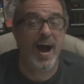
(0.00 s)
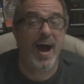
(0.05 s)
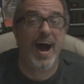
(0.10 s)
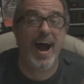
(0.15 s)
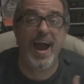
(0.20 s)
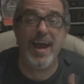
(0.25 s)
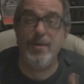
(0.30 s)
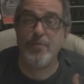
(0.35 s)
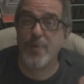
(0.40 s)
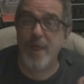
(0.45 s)

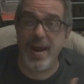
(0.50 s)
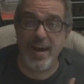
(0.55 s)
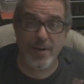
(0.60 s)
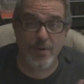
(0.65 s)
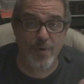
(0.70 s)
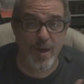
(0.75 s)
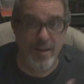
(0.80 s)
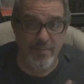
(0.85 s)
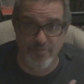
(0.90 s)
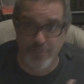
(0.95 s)
I
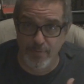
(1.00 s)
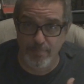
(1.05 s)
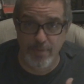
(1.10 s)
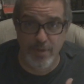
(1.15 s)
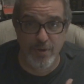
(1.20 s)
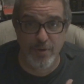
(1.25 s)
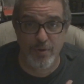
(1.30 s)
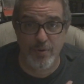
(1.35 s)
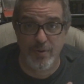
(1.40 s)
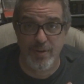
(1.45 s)
ran away from
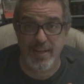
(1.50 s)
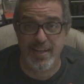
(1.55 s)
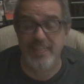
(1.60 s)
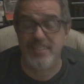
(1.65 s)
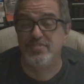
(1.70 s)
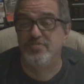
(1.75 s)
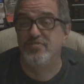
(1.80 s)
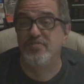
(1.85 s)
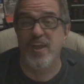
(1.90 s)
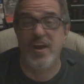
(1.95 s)
you
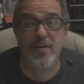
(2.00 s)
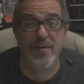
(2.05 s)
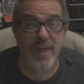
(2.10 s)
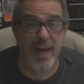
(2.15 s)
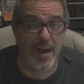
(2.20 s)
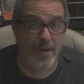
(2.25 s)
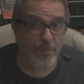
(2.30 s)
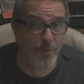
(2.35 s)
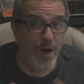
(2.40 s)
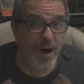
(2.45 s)
is
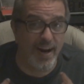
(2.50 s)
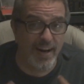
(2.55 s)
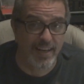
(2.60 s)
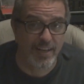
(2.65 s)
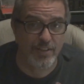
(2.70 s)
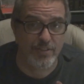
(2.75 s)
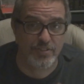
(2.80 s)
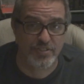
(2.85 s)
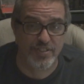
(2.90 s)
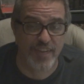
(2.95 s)
very
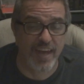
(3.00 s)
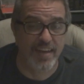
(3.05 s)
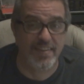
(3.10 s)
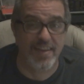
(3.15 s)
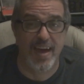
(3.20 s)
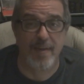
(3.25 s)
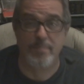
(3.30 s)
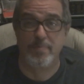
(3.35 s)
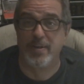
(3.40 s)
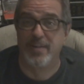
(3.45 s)
ironic you say
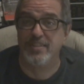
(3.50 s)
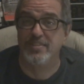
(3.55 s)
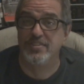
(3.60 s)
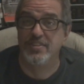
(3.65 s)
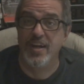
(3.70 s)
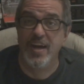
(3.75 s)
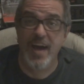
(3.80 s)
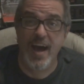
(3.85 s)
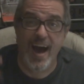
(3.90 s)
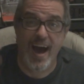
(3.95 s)
that,
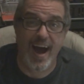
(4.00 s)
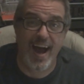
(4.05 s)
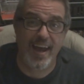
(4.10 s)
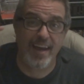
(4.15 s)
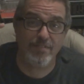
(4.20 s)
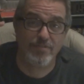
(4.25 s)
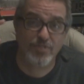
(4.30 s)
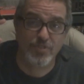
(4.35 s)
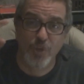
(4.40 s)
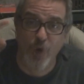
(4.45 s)
because I
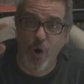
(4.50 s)
have